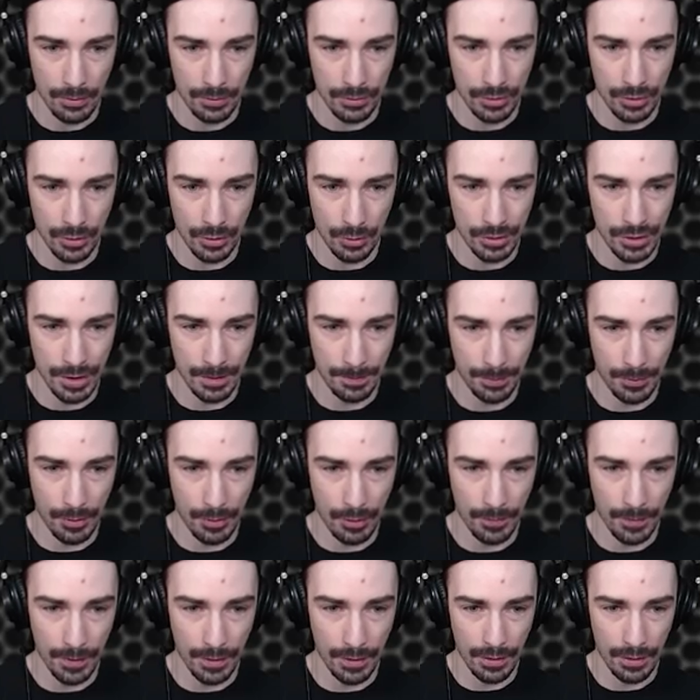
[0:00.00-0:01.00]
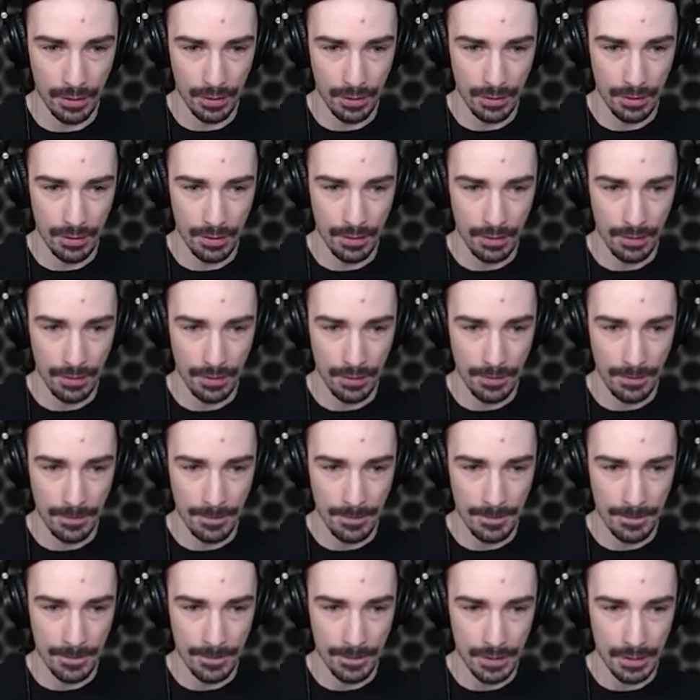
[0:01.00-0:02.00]
Don't tip over.
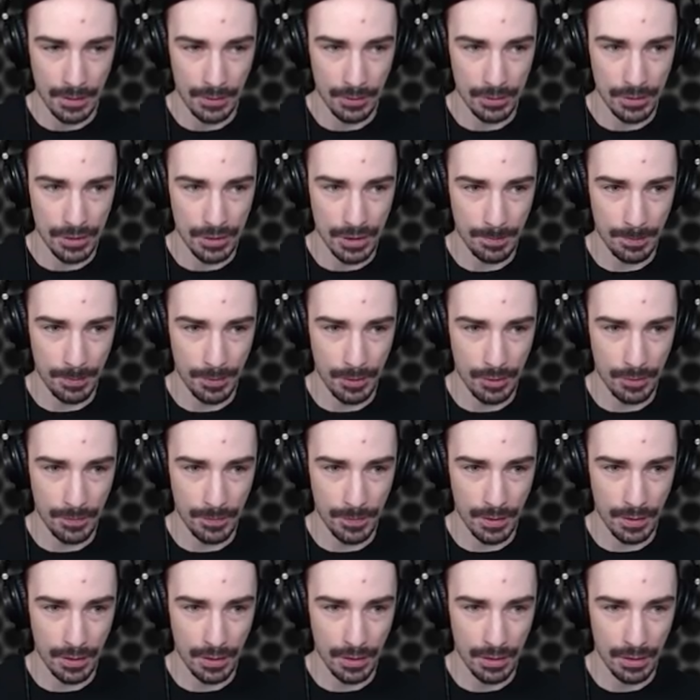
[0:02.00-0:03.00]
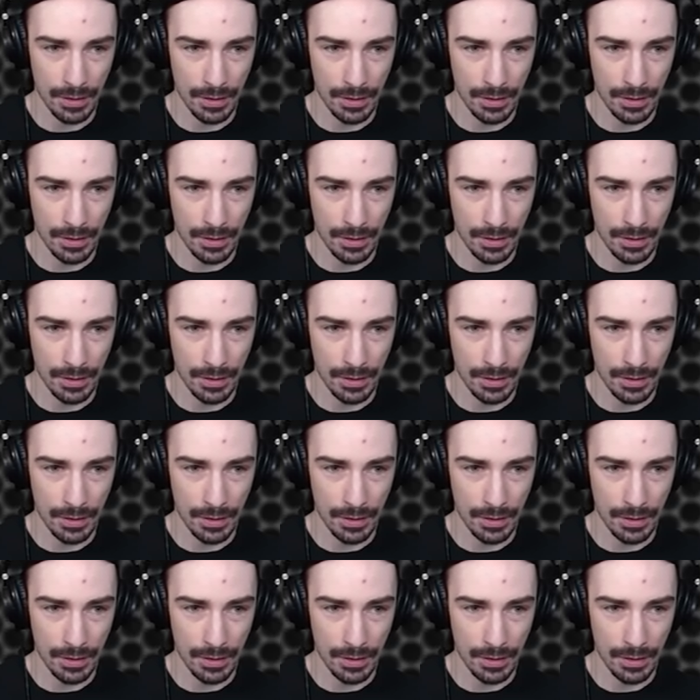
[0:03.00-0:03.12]
Don't tip over.